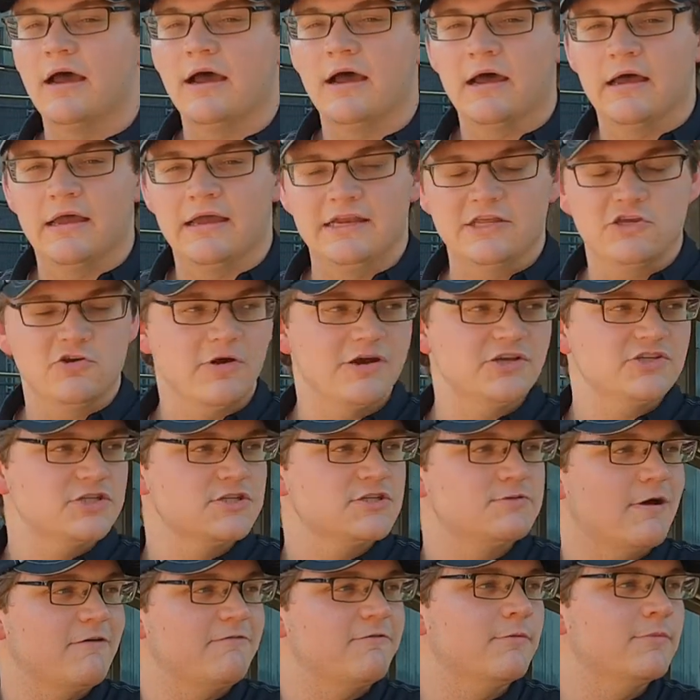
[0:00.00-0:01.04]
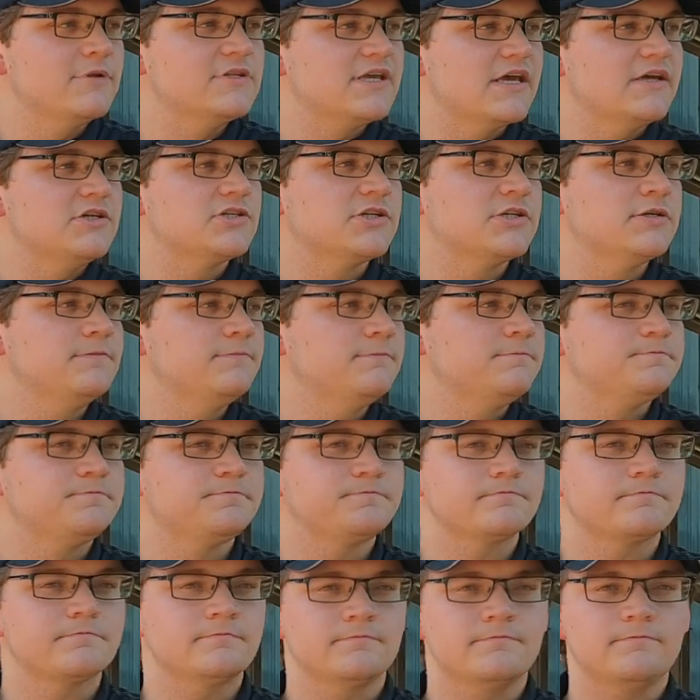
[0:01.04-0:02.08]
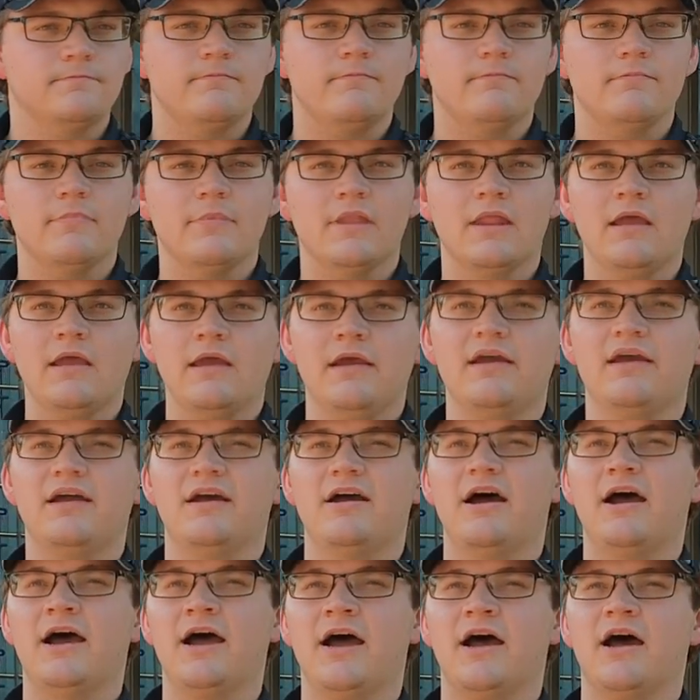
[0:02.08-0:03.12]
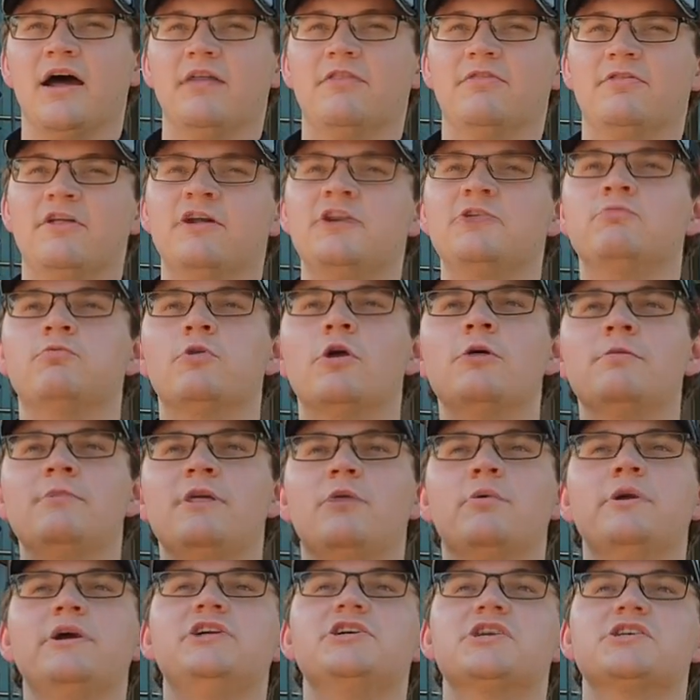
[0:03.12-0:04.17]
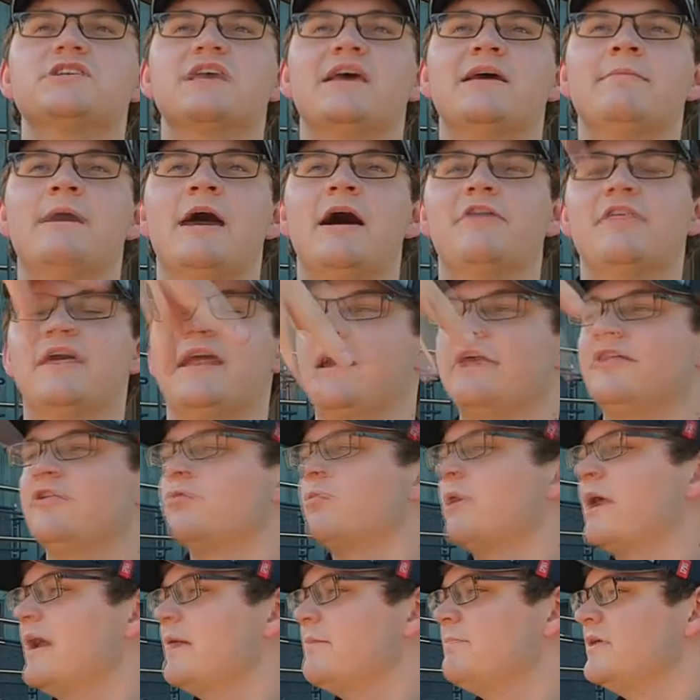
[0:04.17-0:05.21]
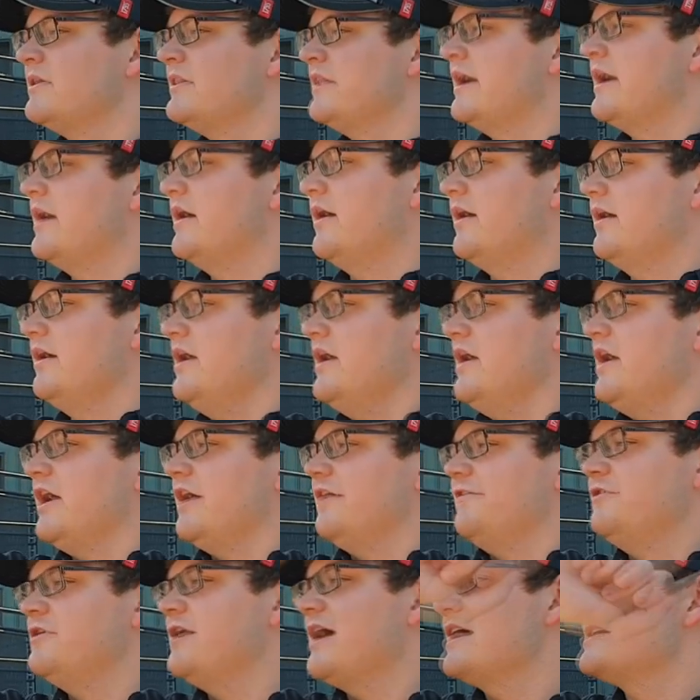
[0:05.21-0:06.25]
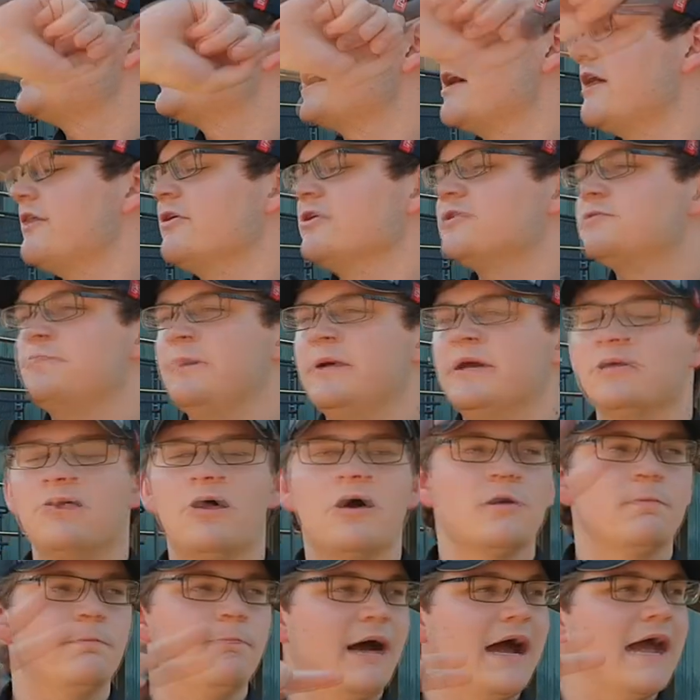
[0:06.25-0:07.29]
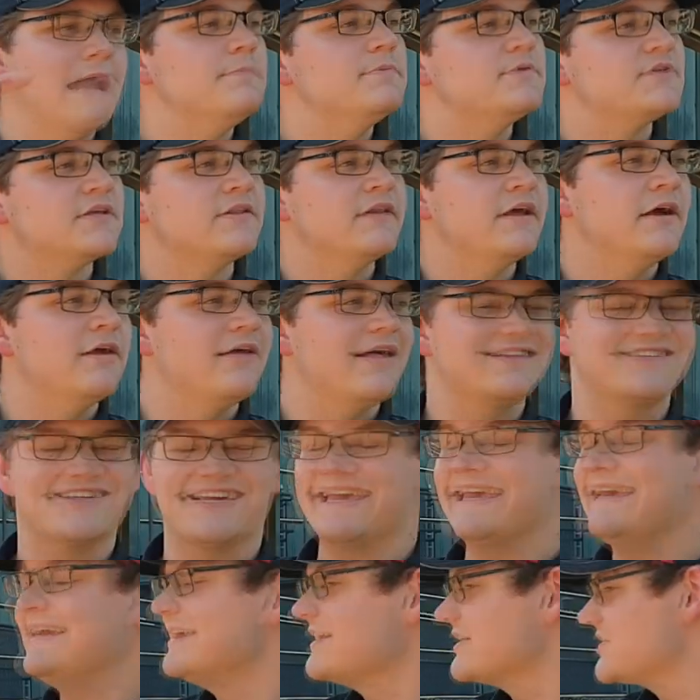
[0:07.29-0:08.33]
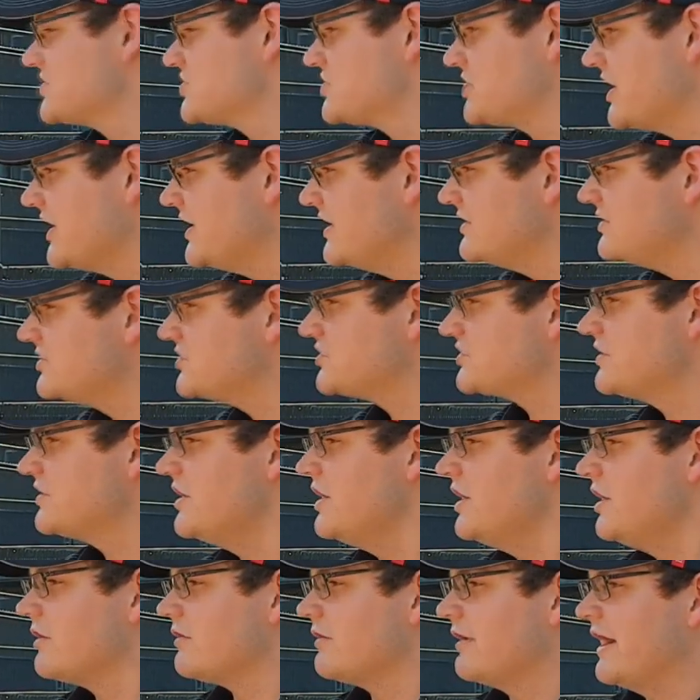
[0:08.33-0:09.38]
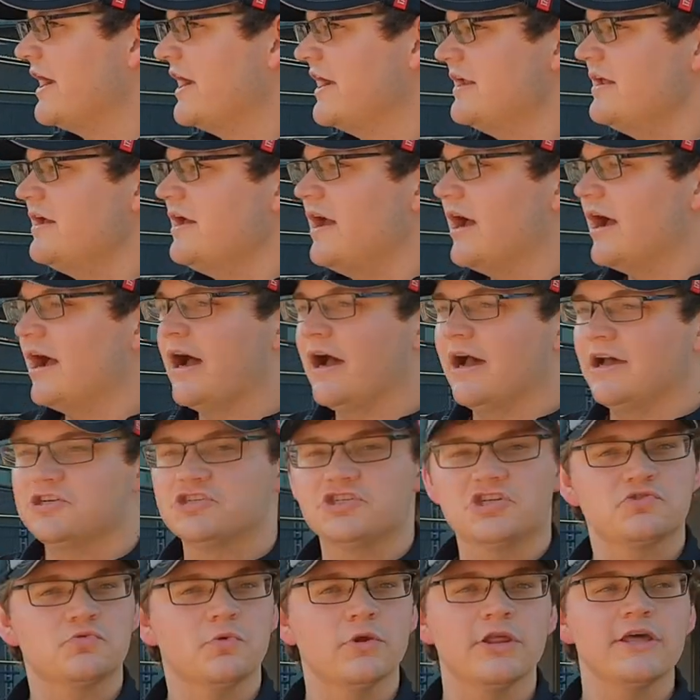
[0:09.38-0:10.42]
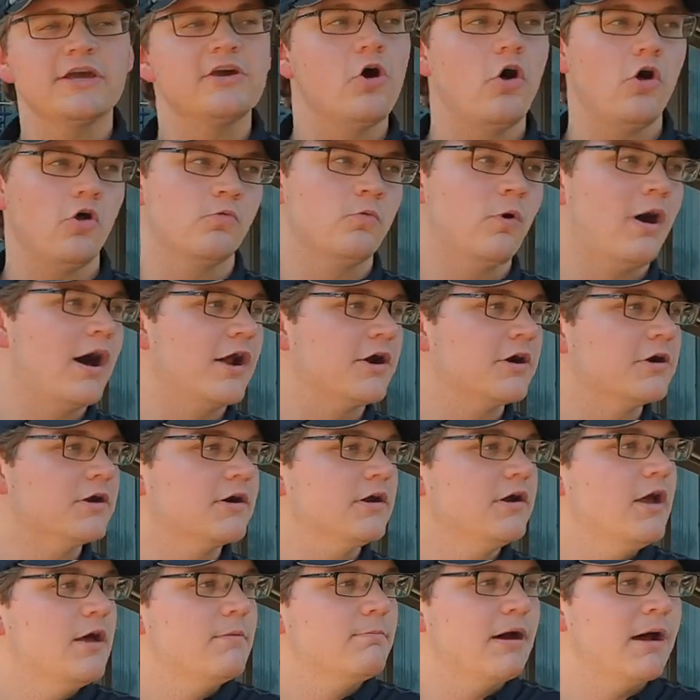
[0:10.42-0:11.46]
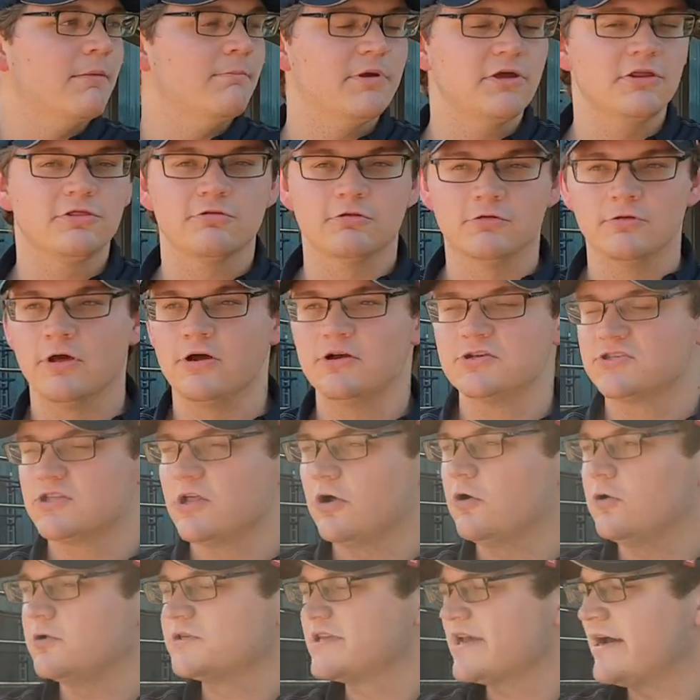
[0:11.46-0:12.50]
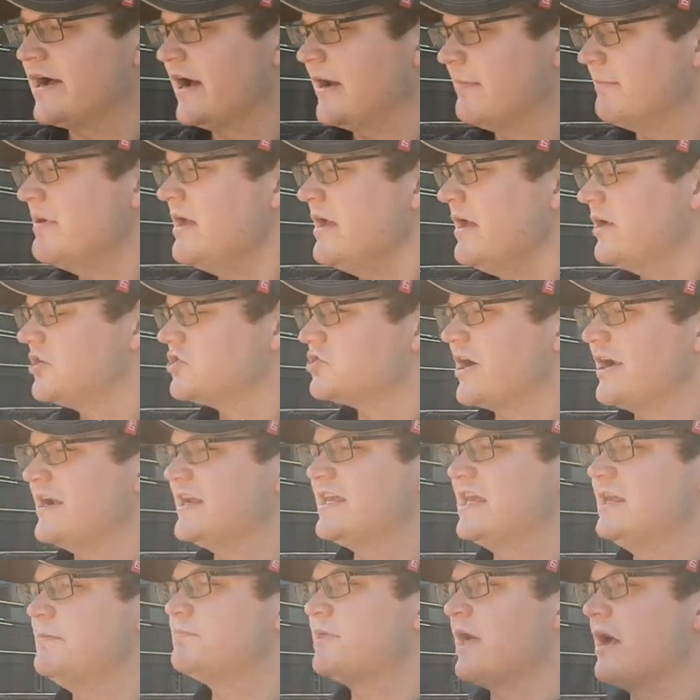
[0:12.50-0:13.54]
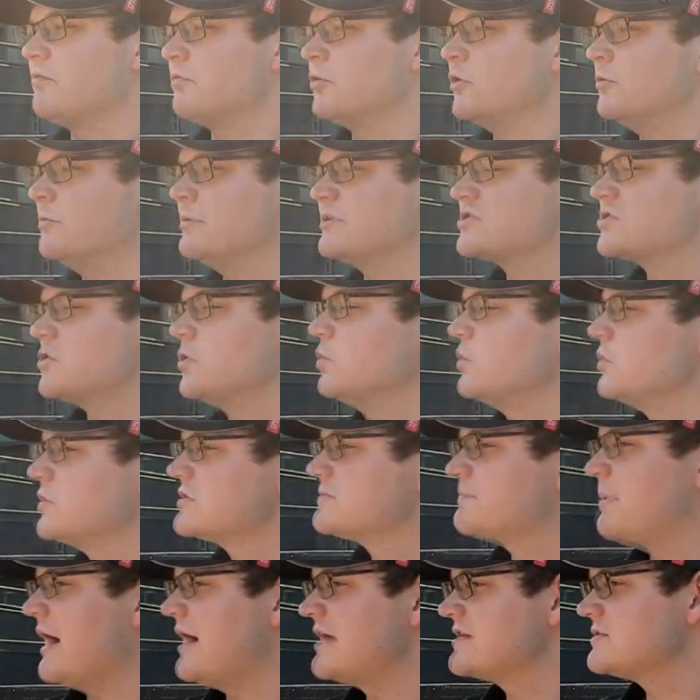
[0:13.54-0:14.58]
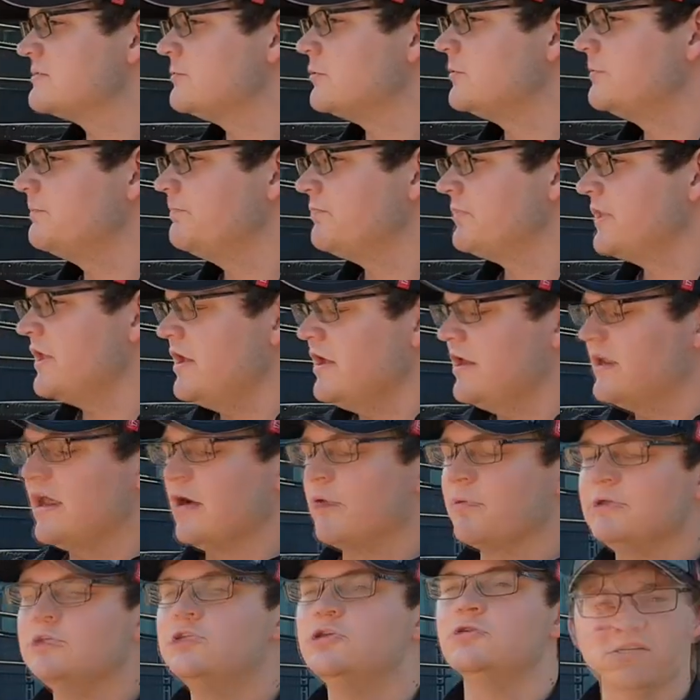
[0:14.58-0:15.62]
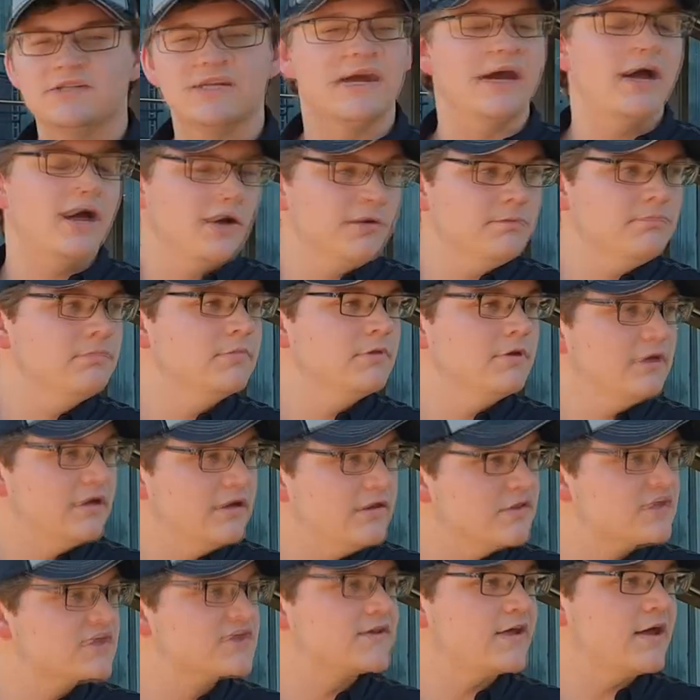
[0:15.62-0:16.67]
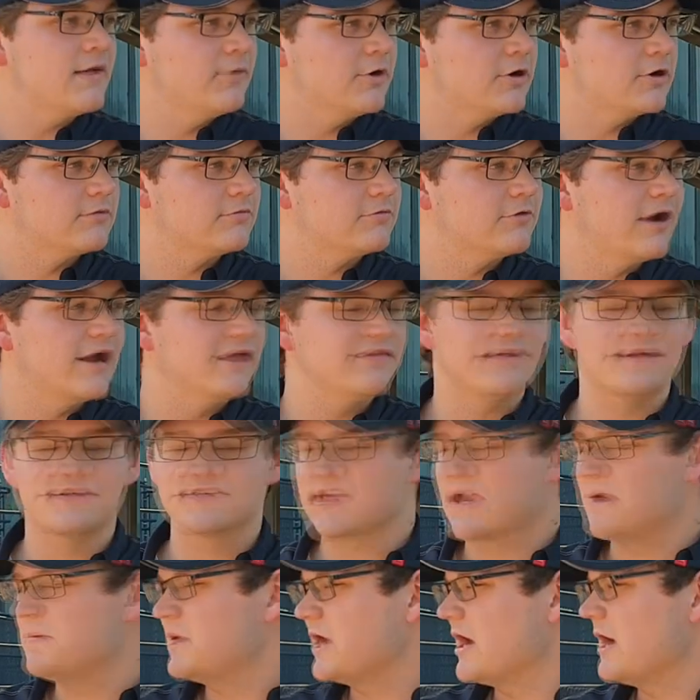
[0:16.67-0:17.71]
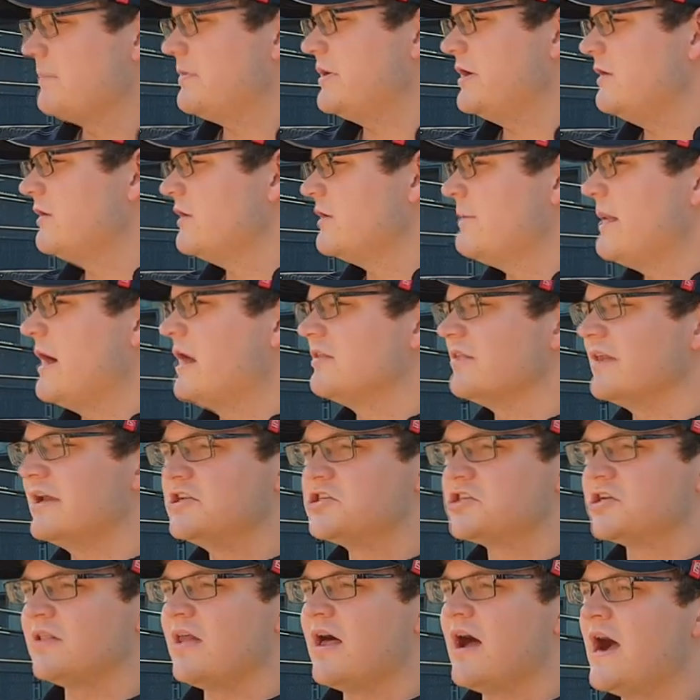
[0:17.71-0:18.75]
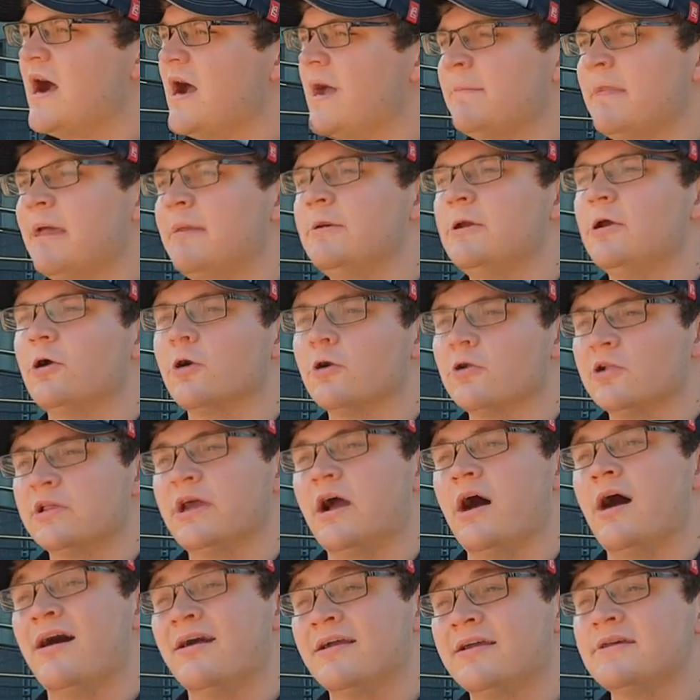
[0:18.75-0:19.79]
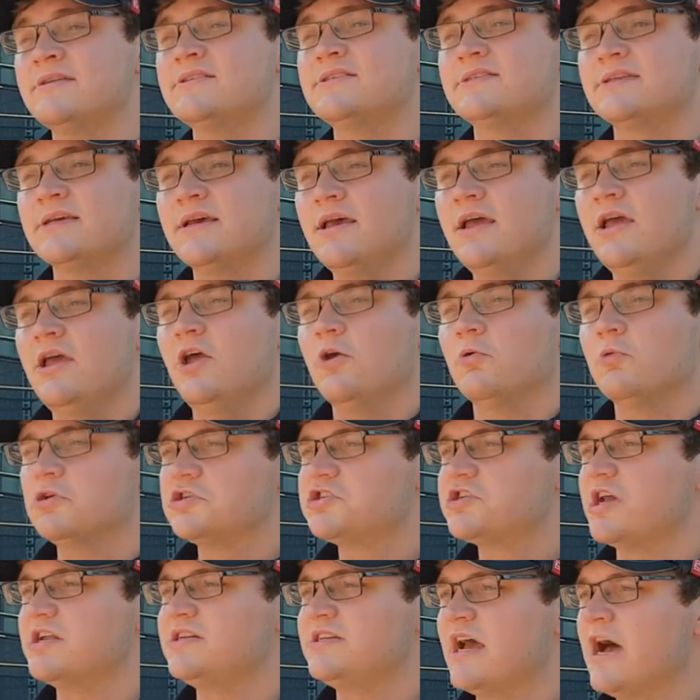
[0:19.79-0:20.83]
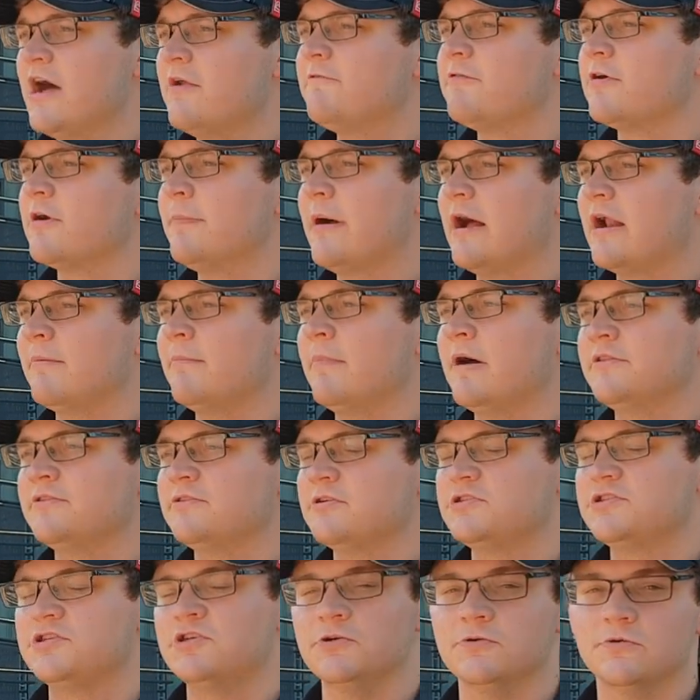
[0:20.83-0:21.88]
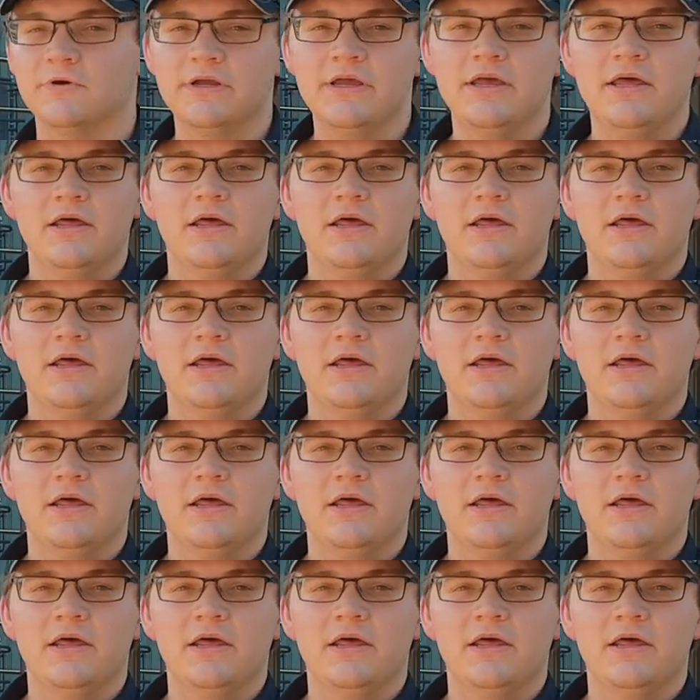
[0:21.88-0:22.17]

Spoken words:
Any questions about fermentation? The room that we just came out that had the ramp in there, if you guys saw those big long pipes in there, that's heat exchange, right? It's just really cold water pumping through those the whole time, trying to keep that room as cool as possible. Now, we do shut down in the summer, right? That's coming up here in about late July, maybe early August. We'll shut down for about a month or two